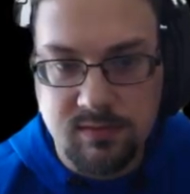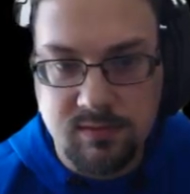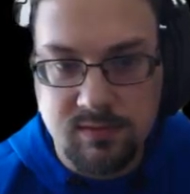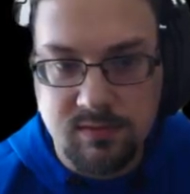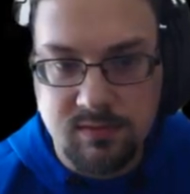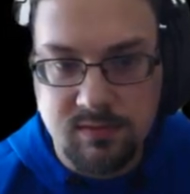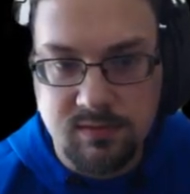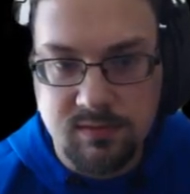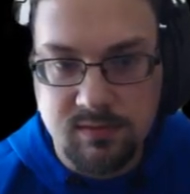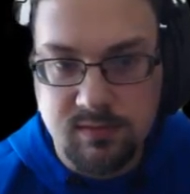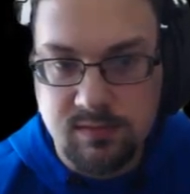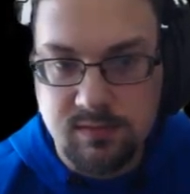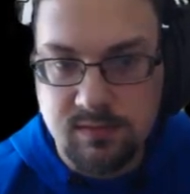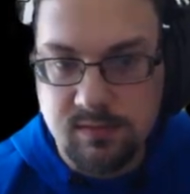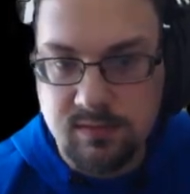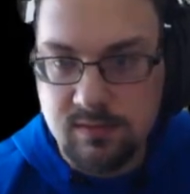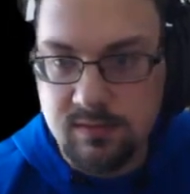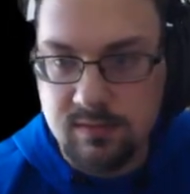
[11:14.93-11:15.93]

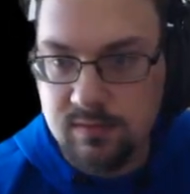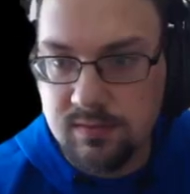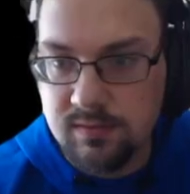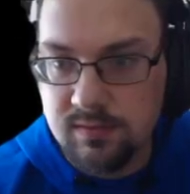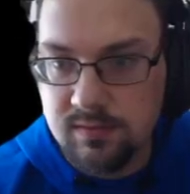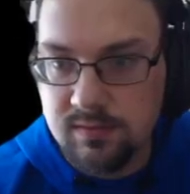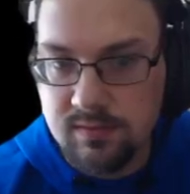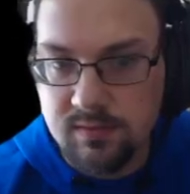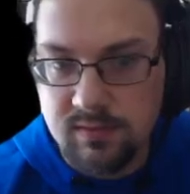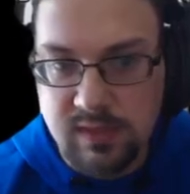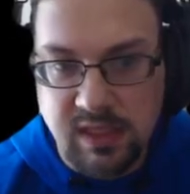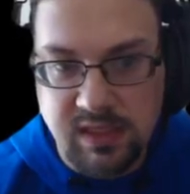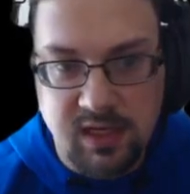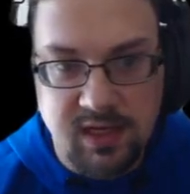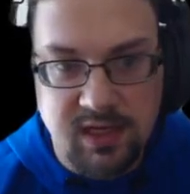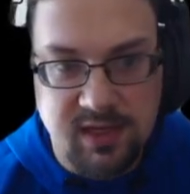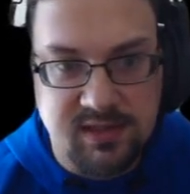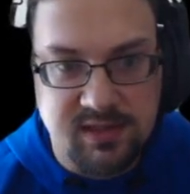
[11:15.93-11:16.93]

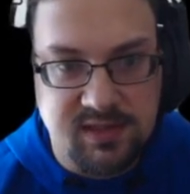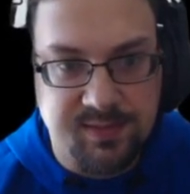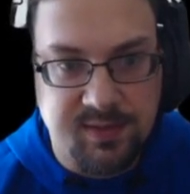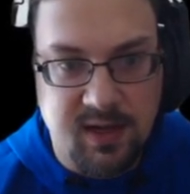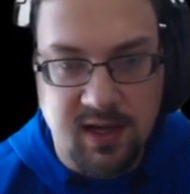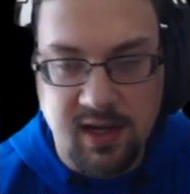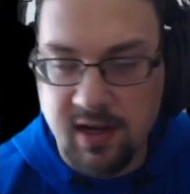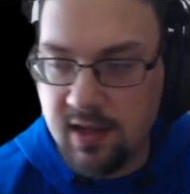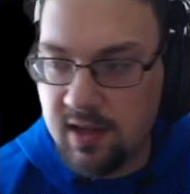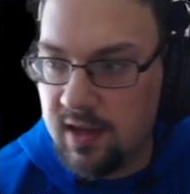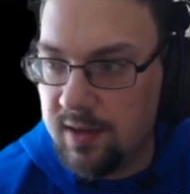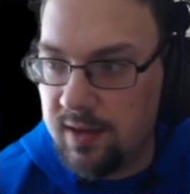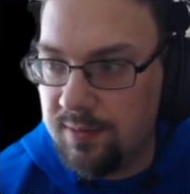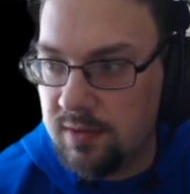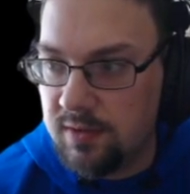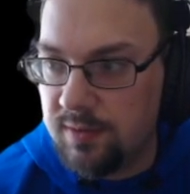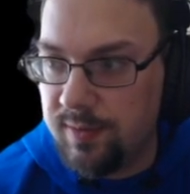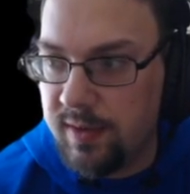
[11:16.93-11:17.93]
I spot a
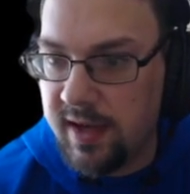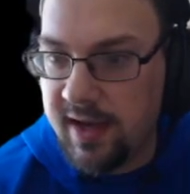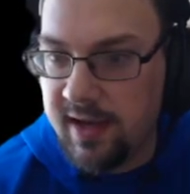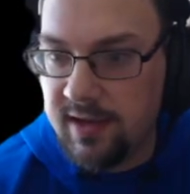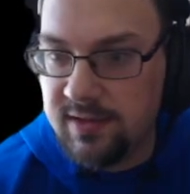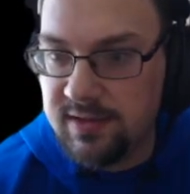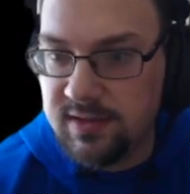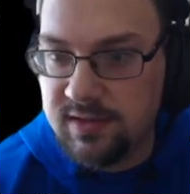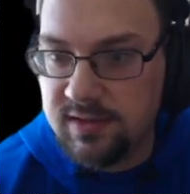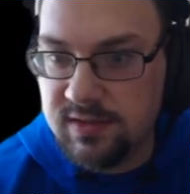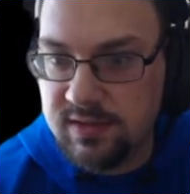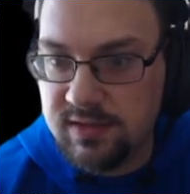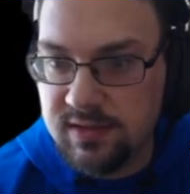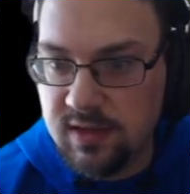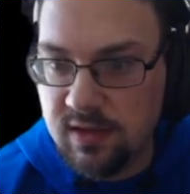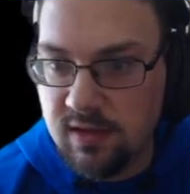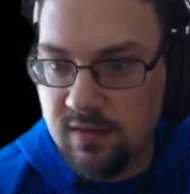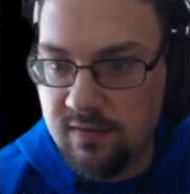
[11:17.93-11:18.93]
couple of piles of
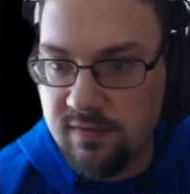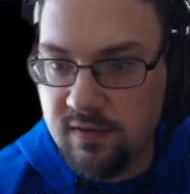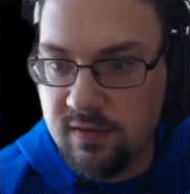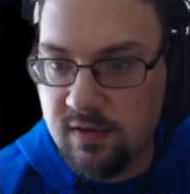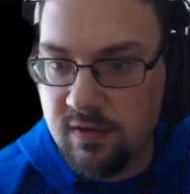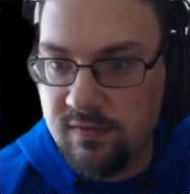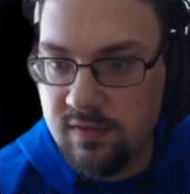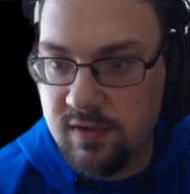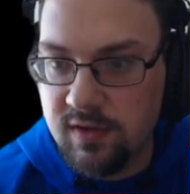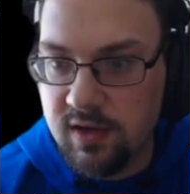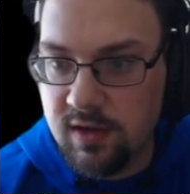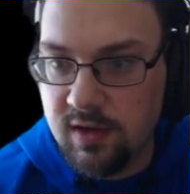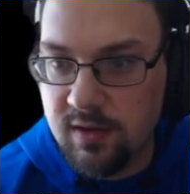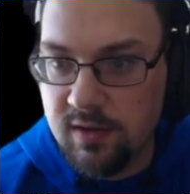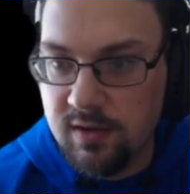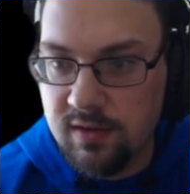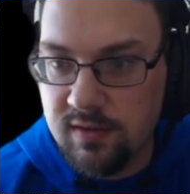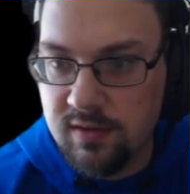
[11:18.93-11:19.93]
sulfur over there.
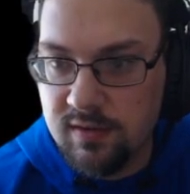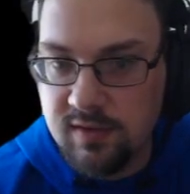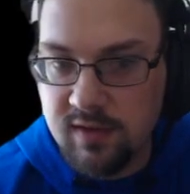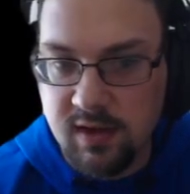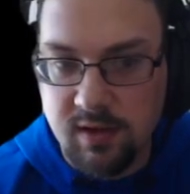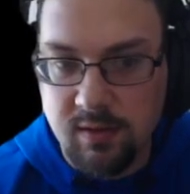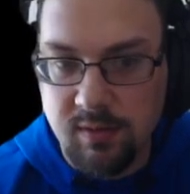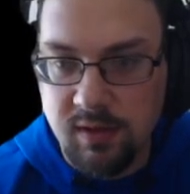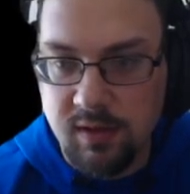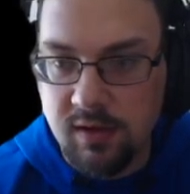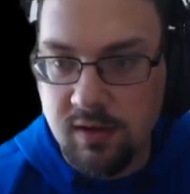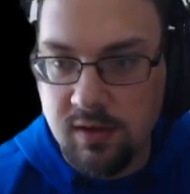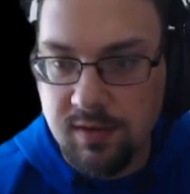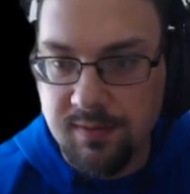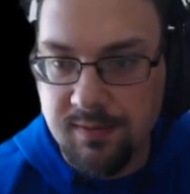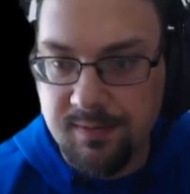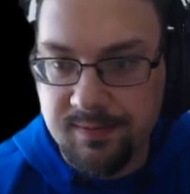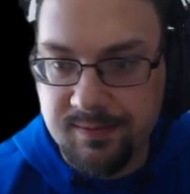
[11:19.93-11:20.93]
That'll be good
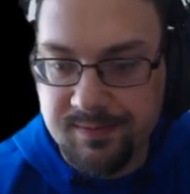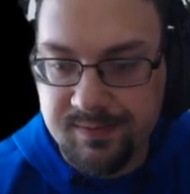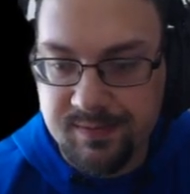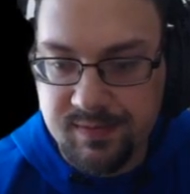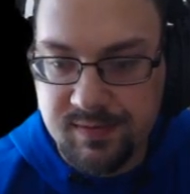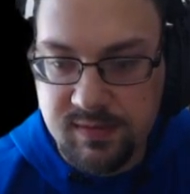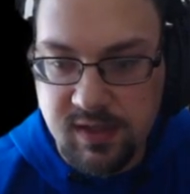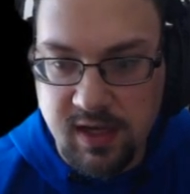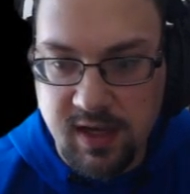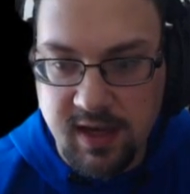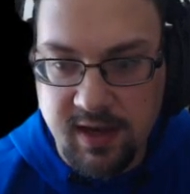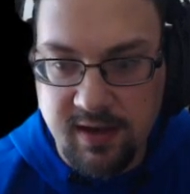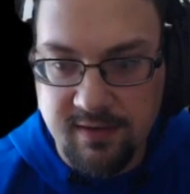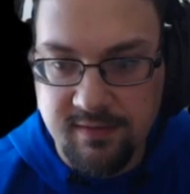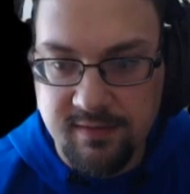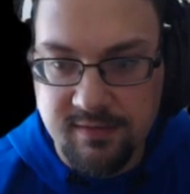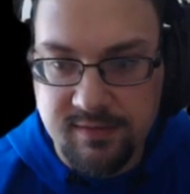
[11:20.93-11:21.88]
to have.